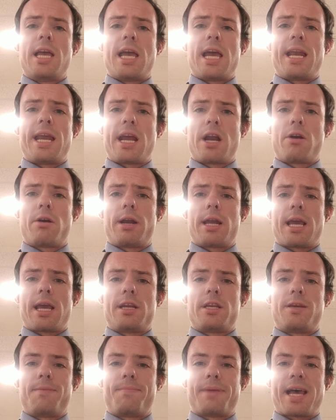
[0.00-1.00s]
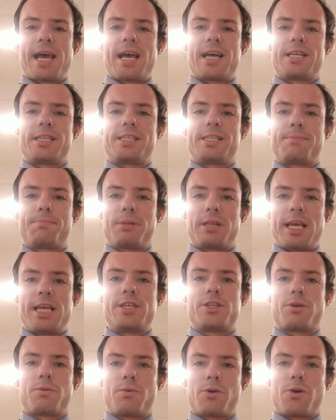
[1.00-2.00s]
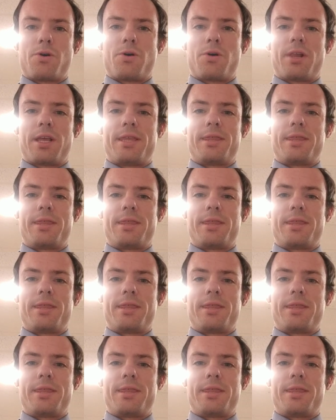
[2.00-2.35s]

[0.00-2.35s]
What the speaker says: And Herod Antipas plays a role